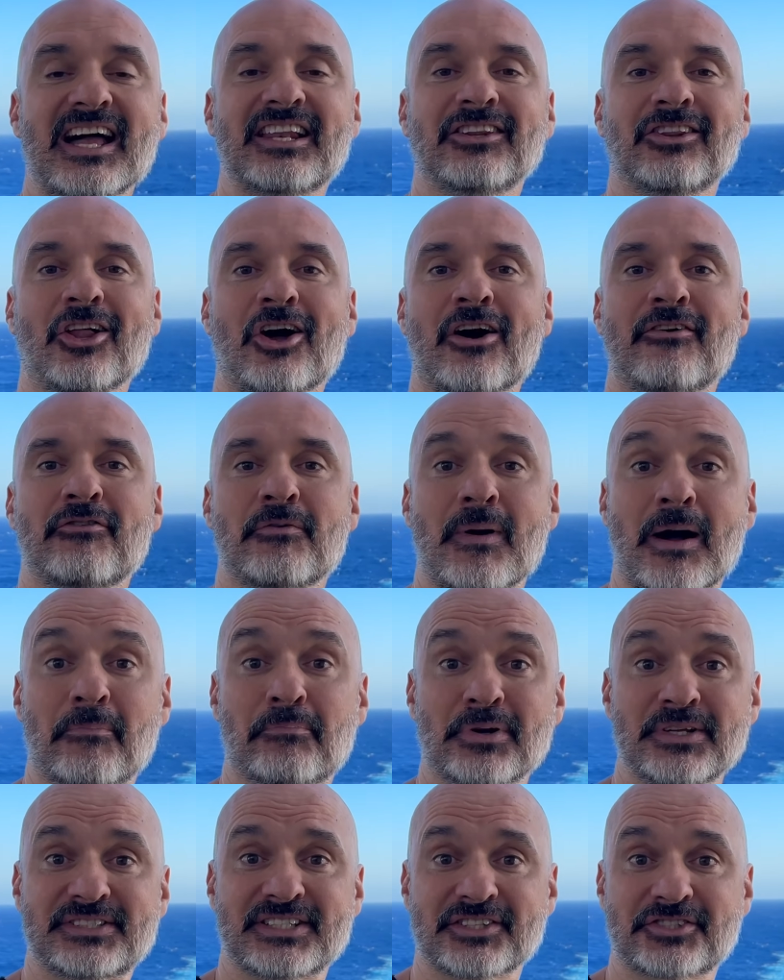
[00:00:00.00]
love about
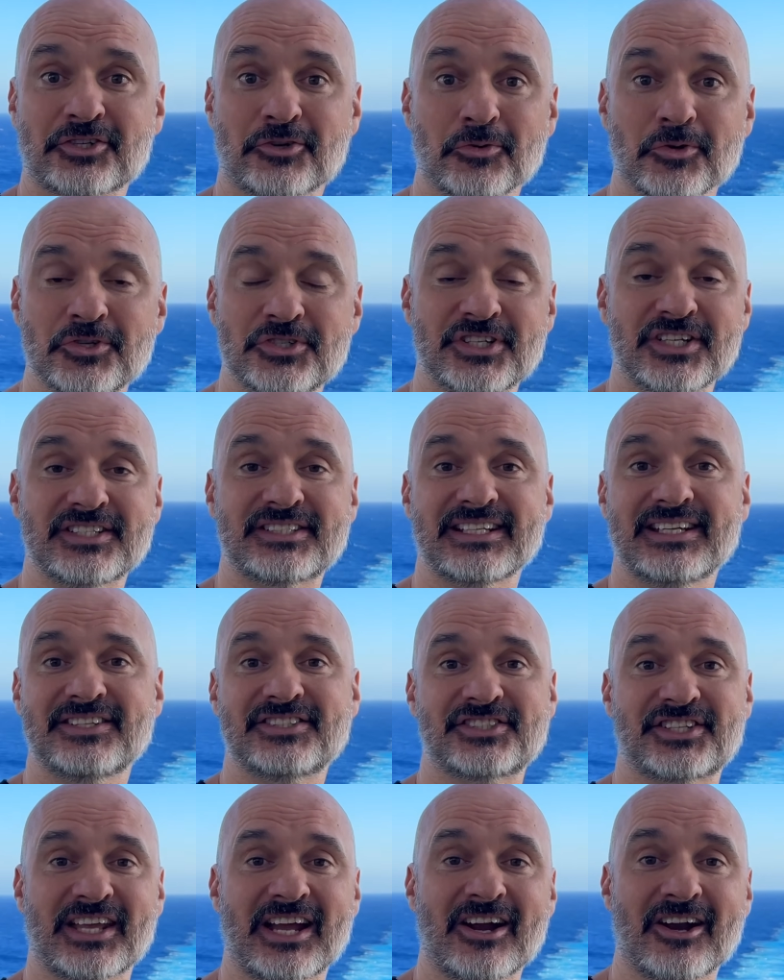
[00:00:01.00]
Princess cruises
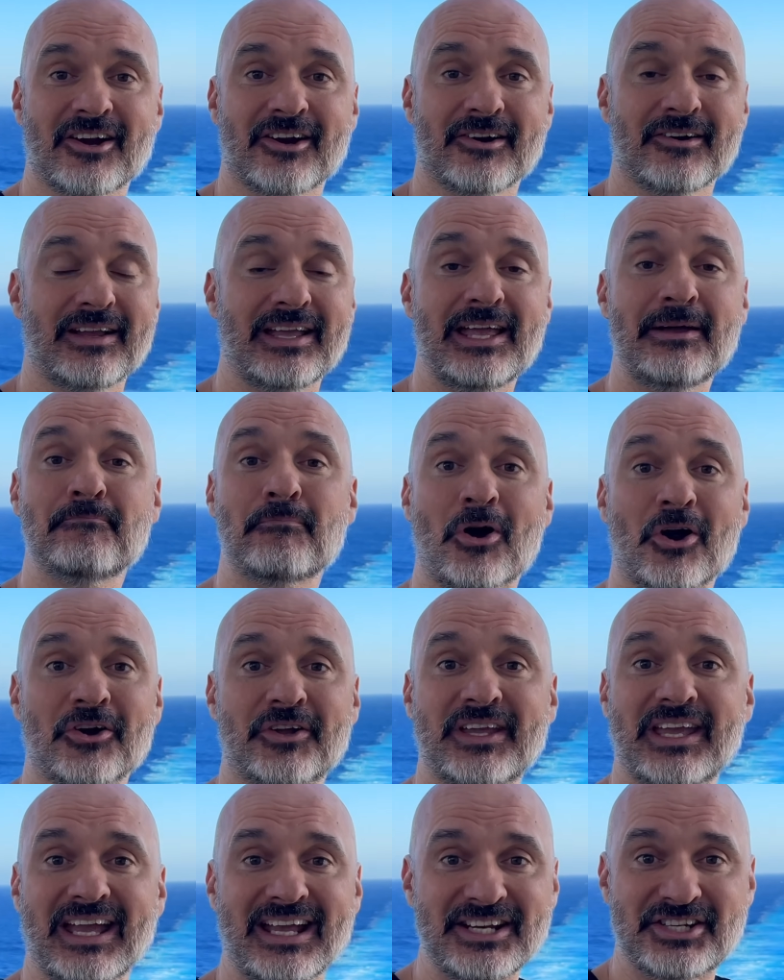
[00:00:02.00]
is their
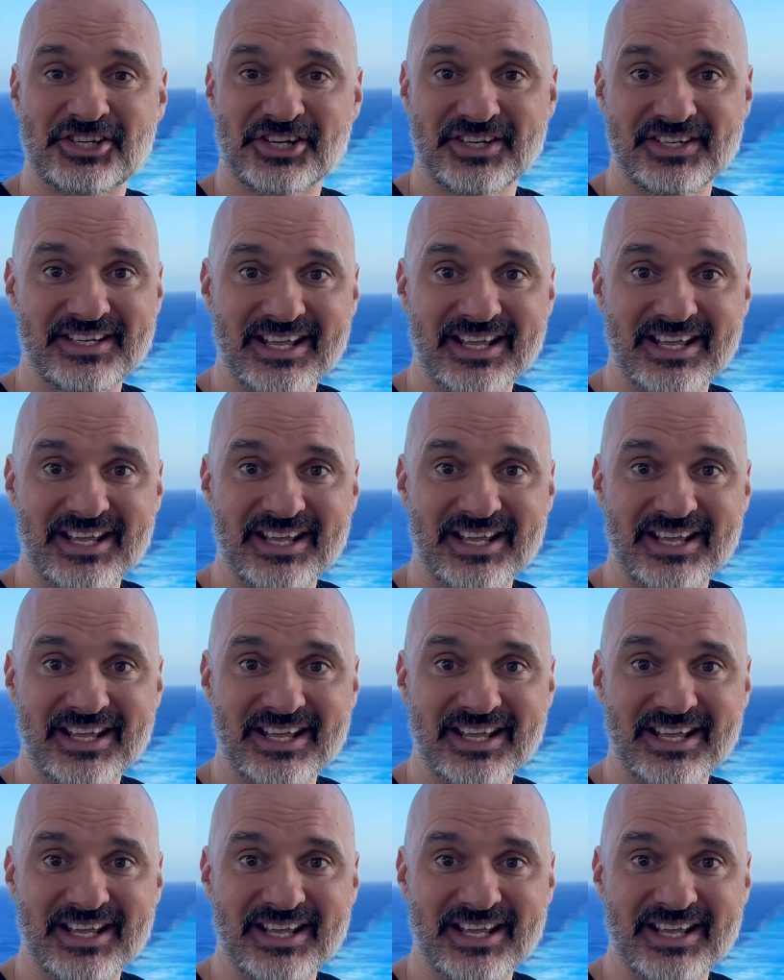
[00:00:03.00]
embarkation